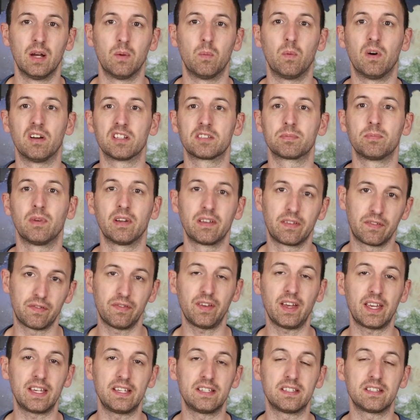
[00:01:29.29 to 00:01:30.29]
whilst my
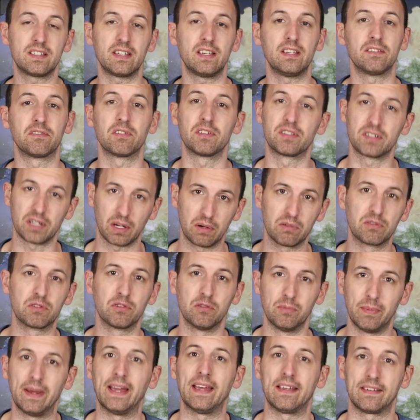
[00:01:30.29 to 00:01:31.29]
face is a
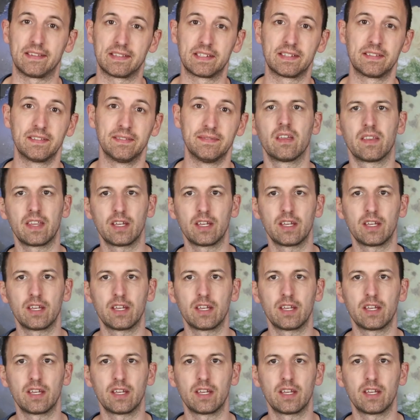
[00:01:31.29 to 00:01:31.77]
total mess.